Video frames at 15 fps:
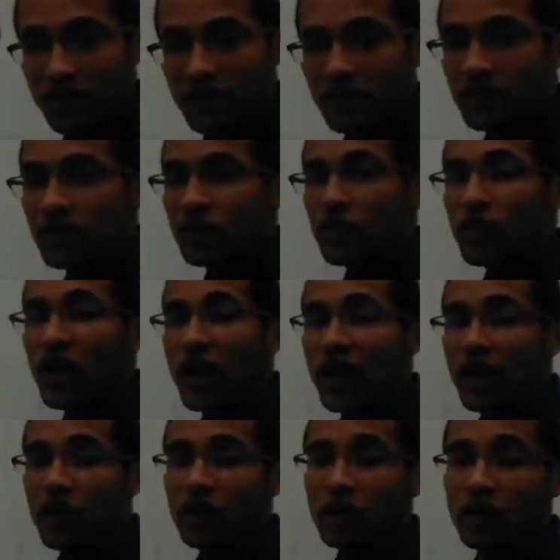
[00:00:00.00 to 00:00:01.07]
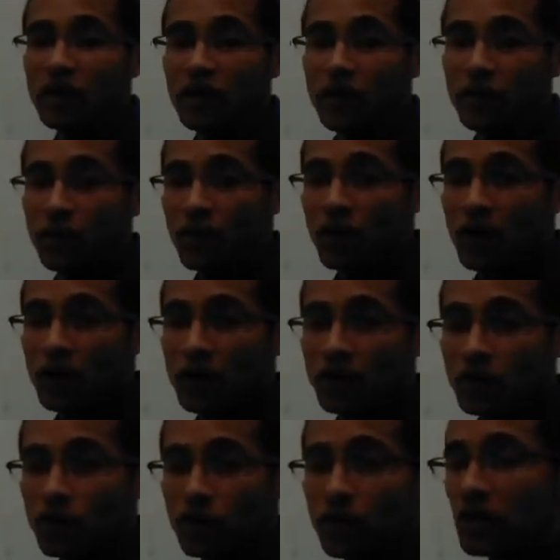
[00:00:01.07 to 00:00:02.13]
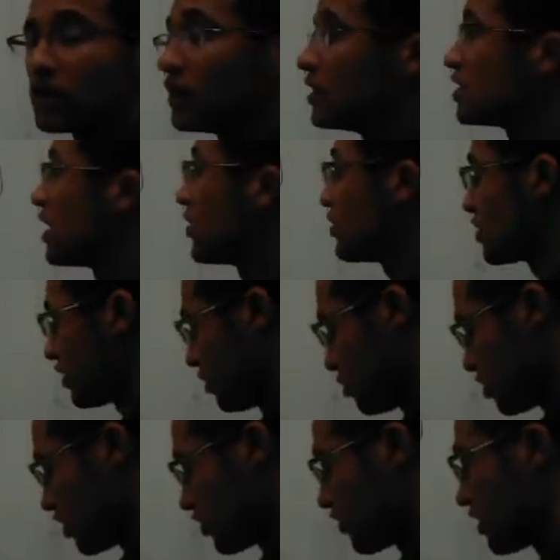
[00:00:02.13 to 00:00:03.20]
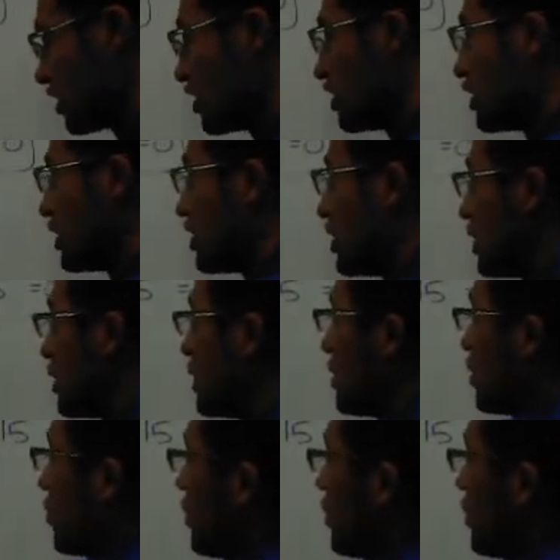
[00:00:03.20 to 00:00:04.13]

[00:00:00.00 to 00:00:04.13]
So now we want to do this other solution over here. We